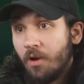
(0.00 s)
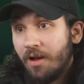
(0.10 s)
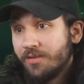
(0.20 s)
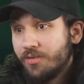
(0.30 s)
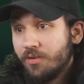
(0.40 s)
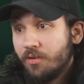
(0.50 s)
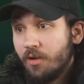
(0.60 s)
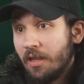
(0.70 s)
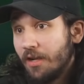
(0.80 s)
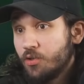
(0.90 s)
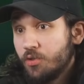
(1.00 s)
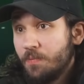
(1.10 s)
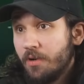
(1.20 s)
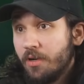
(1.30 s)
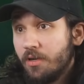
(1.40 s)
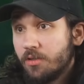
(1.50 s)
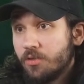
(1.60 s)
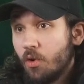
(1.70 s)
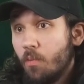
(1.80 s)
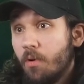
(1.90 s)
Hunter, Electro Spirit,
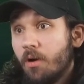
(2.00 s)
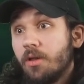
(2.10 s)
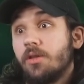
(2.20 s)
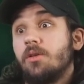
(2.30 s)
Snowball.